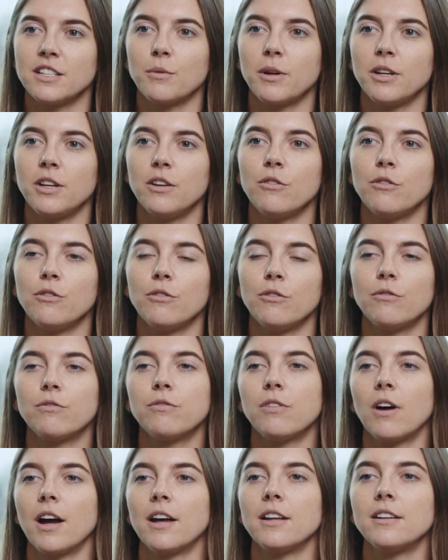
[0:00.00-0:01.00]
when you
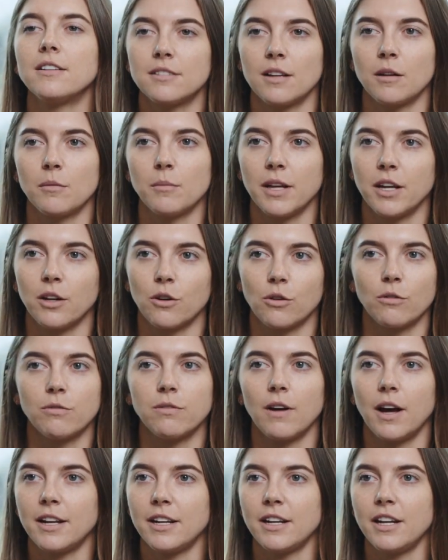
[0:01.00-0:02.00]
find something or find